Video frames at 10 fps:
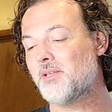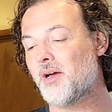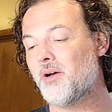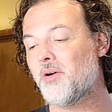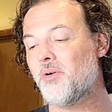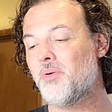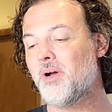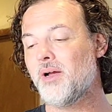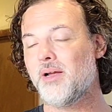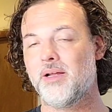So,
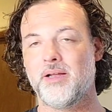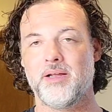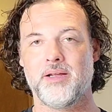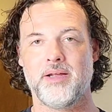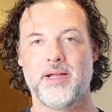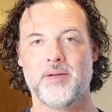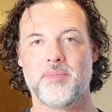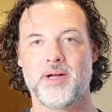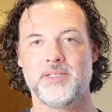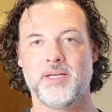in
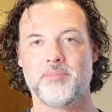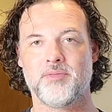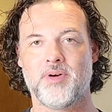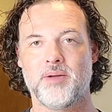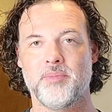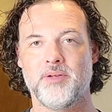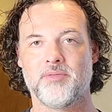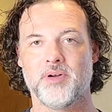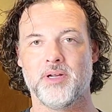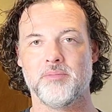my attempt to find beef
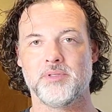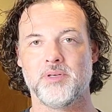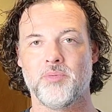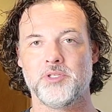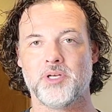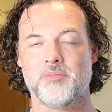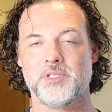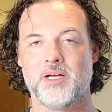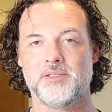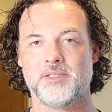ribs, which I was
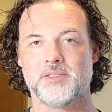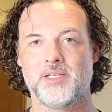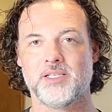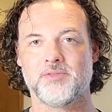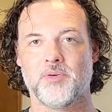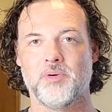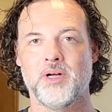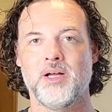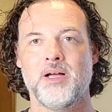unsuccessful,